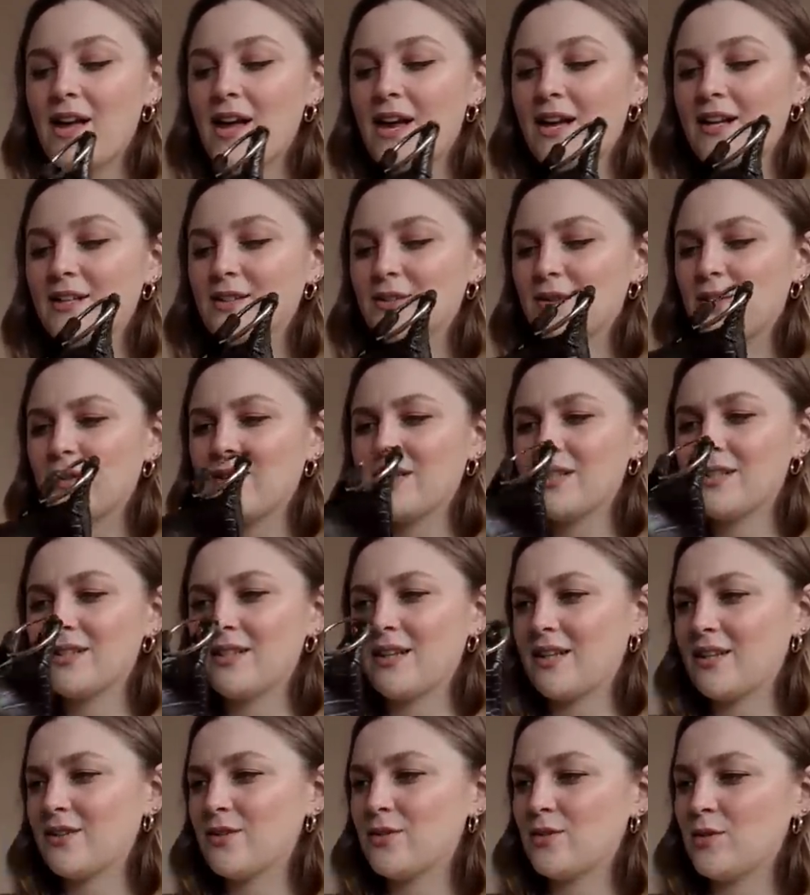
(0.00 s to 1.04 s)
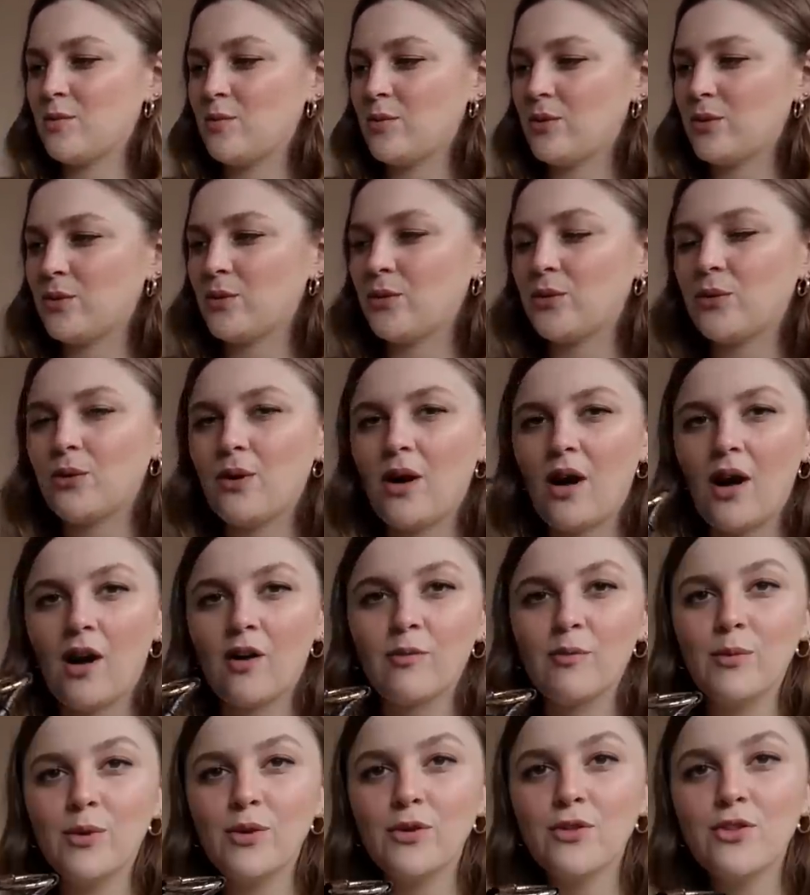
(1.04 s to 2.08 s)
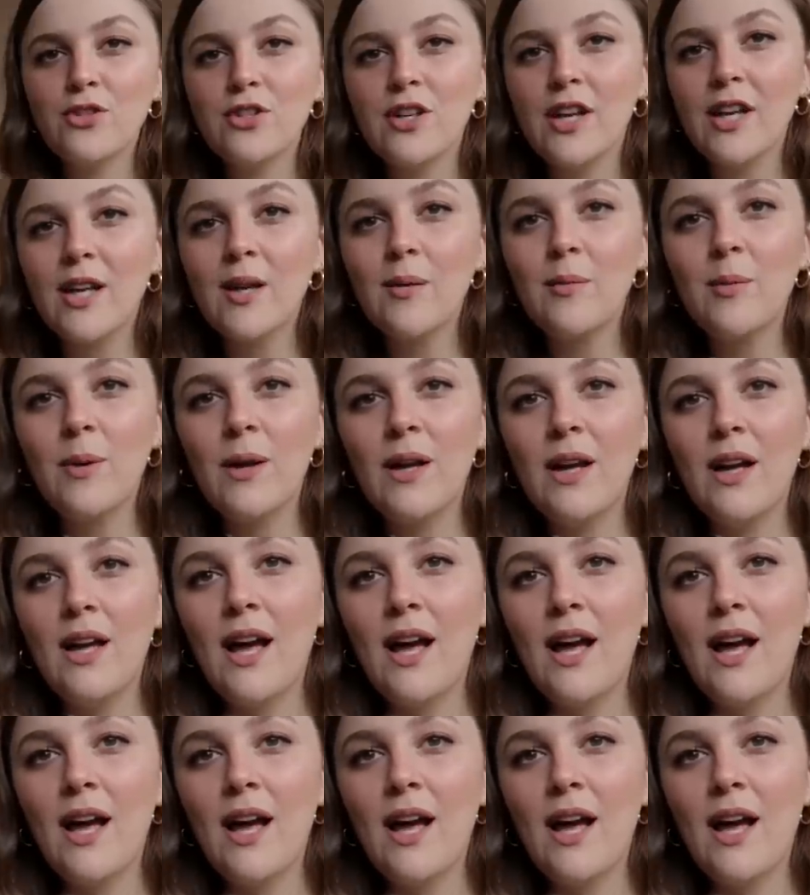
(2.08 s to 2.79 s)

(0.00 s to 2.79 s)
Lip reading: and it's got this like super cool half moon shape,